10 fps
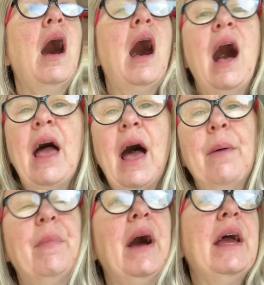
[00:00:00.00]
I had
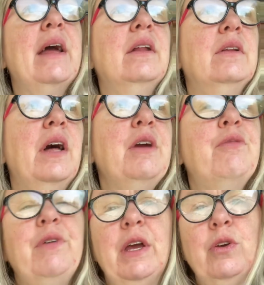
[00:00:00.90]
my
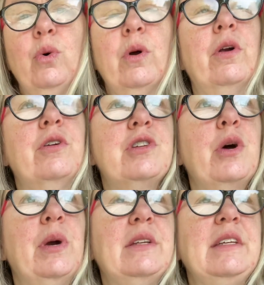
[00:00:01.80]
life in order,
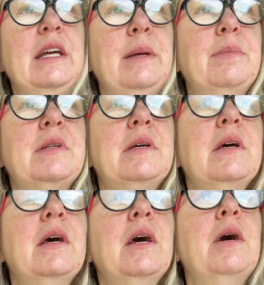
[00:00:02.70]
so it seemed.
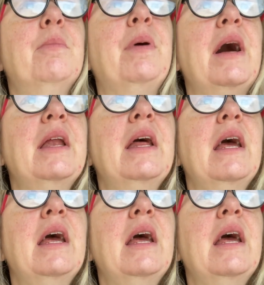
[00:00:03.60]
But